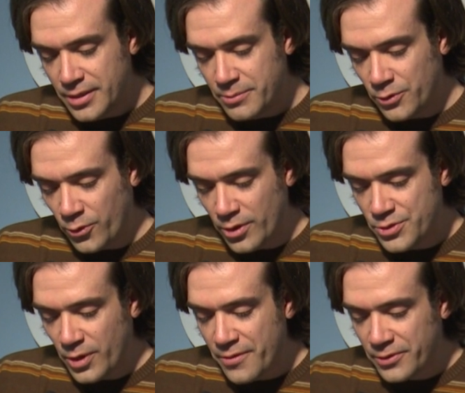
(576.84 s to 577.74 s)
Before
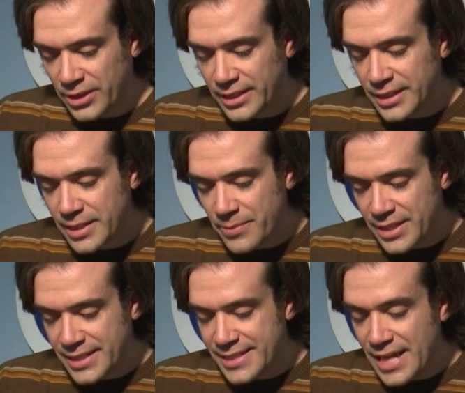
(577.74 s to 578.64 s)
his wife collected him
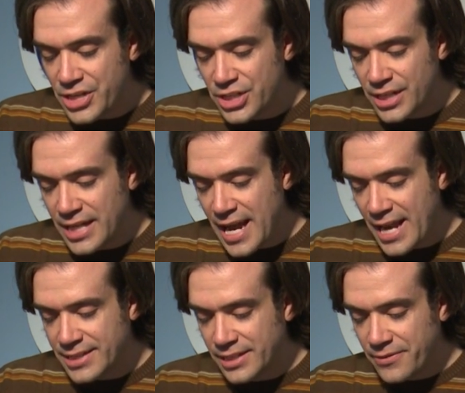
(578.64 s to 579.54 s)
at the station, he
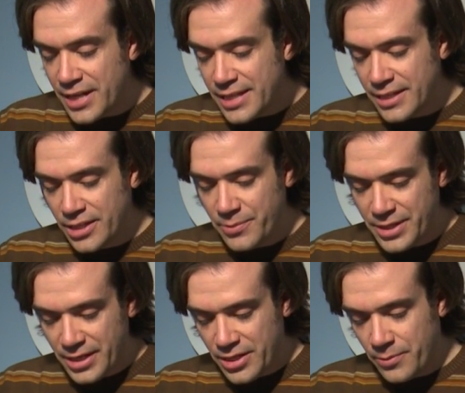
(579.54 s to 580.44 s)
asked if anything could be
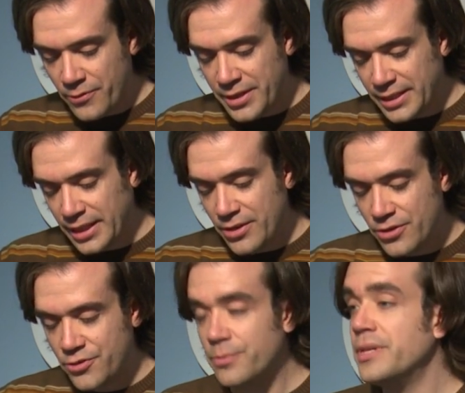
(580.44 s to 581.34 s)
done to prevent the
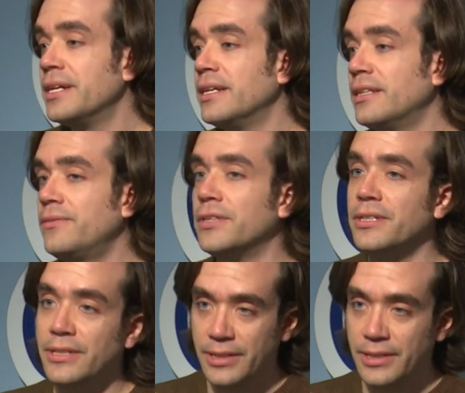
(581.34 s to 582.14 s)
letters from being delivered.